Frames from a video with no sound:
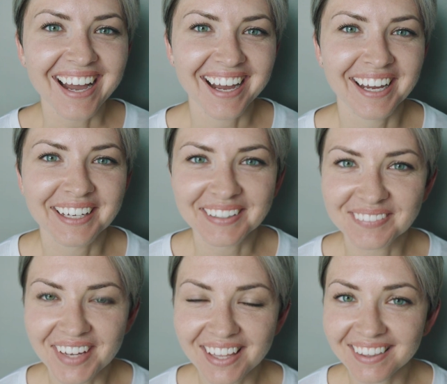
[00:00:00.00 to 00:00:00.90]
I
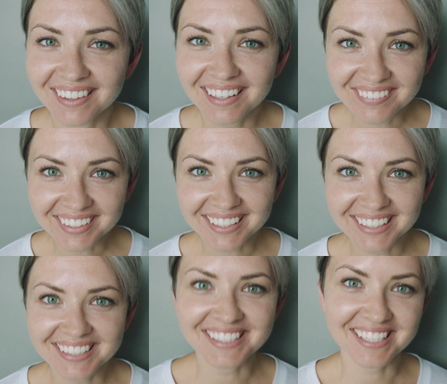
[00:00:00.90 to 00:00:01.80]
am loving
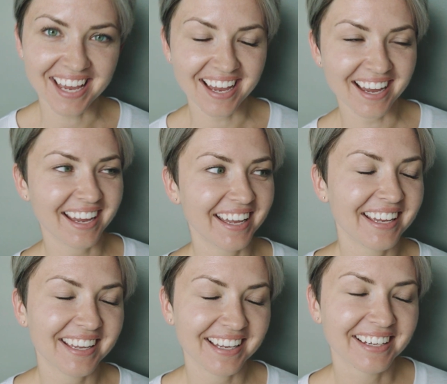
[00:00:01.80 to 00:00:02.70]
it.
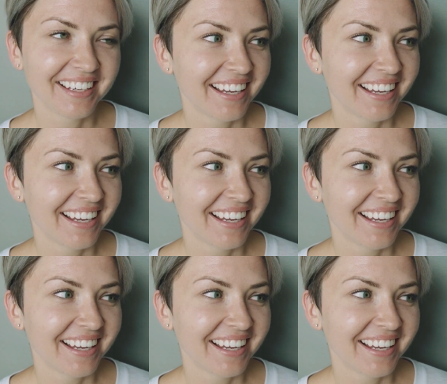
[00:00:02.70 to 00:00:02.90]
I